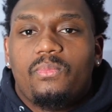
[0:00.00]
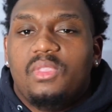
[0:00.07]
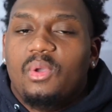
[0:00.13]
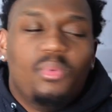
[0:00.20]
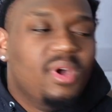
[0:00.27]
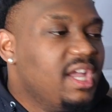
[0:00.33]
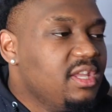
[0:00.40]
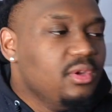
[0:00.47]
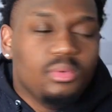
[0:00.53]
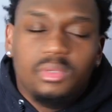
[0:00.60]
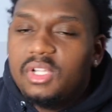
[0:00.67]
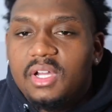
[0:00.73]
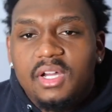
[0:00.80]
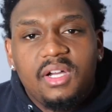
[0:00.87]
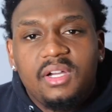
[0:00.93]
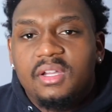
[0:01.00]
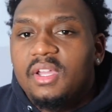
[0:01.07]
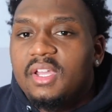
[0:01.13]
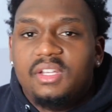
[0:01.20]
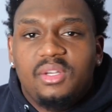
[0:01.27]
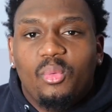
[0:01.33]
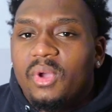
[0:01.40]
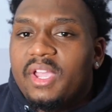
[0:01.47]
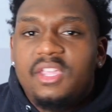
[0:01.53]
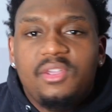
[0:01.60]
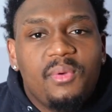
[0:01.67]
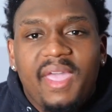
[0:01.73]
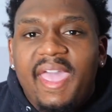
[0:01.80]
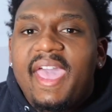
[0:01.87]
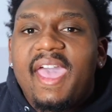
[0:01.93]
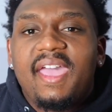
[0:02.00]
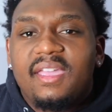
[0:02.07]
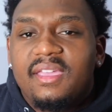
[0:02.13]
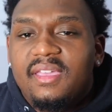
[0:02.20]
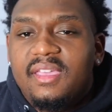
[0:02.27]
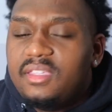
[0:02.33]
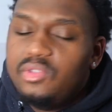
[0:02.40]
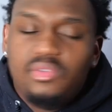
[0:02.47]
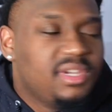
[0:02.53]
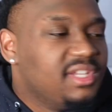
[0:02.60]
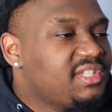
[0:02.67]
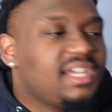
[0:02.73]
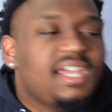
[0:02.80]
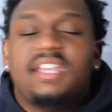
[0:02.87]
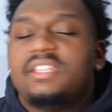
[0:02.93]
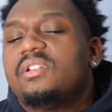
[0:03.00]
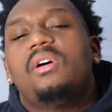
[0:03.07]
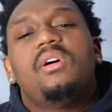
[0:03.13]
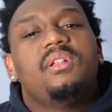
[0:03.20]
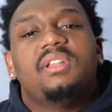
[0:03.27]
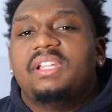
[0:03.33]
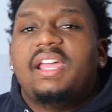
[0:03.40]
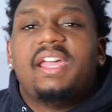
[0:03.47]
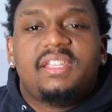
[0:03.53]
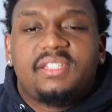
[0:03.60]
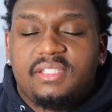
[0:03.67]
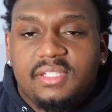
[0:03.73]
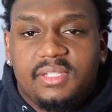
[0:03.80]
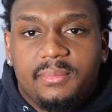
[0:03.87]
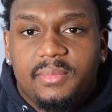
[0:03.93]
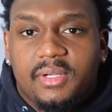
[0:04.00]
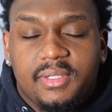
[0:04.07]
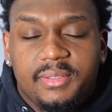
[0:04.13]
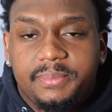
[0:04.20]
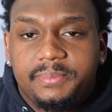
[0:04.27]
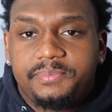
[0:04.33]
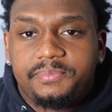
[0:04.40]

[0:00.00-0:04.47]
The way you look, the way you act, you can change all of that shit, bro.